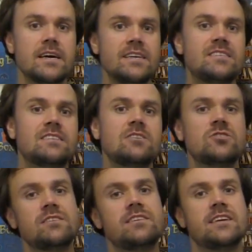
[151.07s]

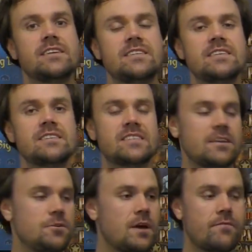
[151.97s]
Essentially, the idea is that
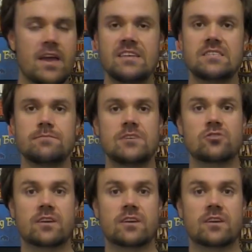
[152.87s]
you have asymmetric